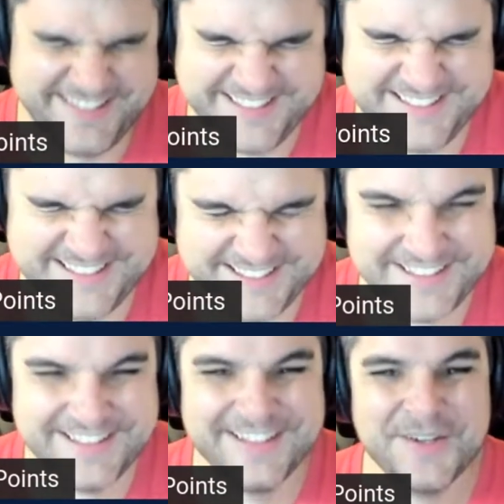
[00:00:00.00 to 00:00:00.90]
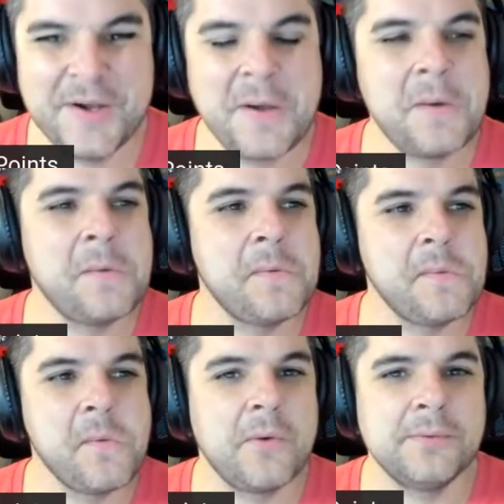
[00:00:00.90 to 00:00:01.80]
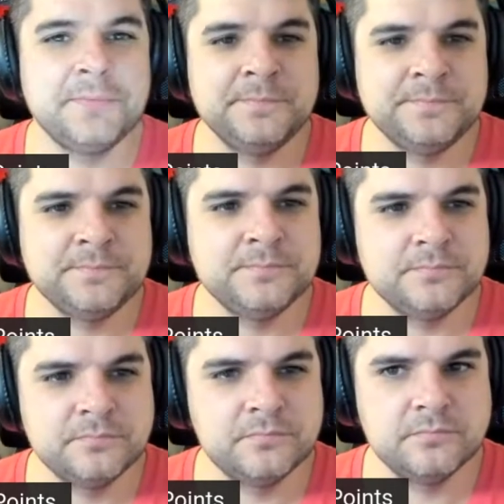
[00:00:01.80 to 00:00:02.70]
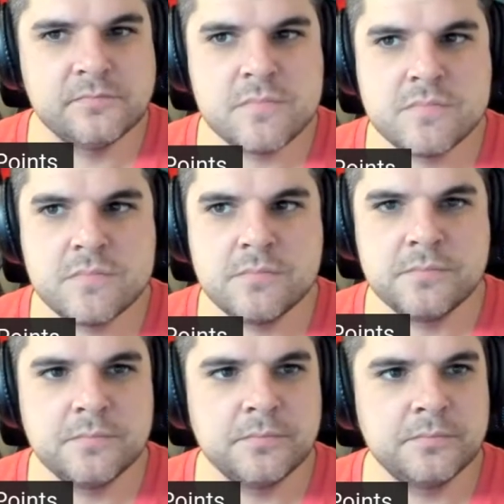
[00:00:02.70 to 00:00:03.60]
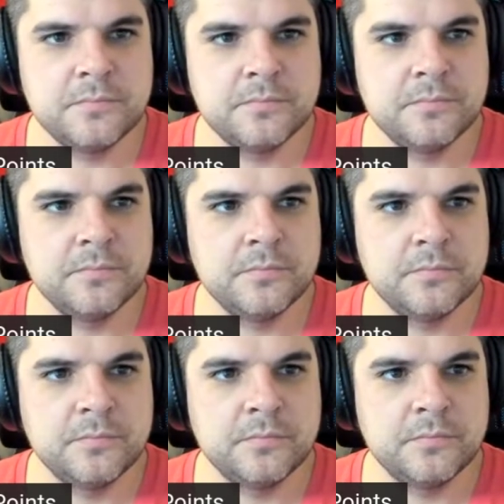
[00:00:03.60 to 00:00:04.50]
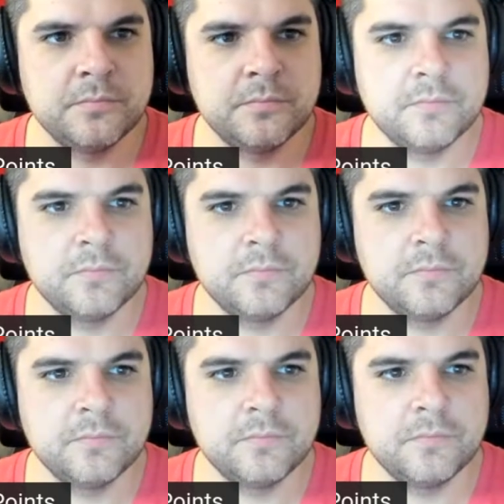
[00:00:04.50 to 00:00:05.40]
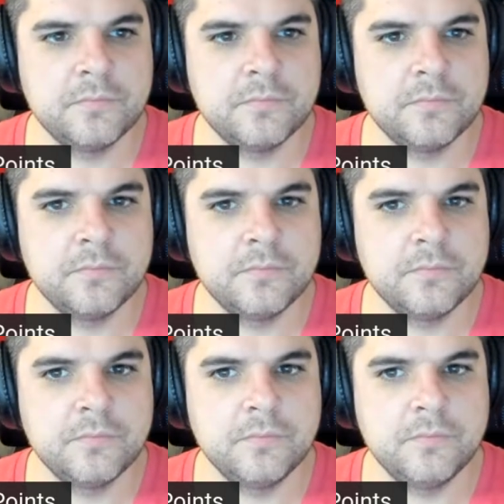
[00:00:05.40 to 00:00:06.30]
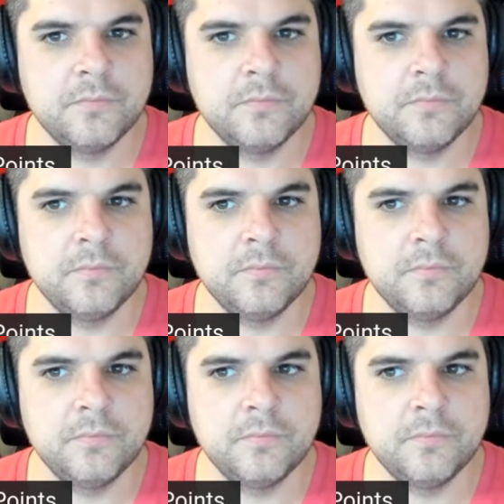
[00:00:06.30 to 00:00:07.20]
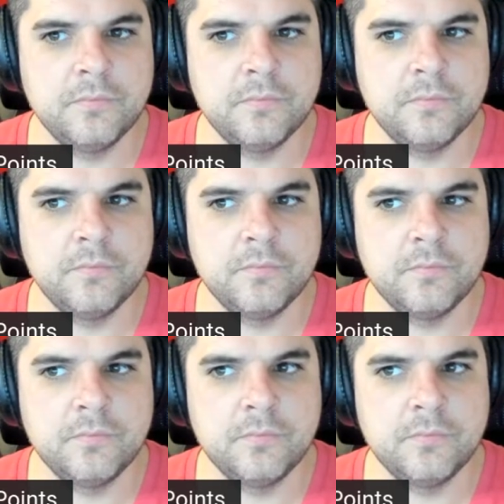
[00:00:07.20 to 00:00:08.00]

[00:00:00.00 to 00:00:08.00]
No words are spoken by the person on screen.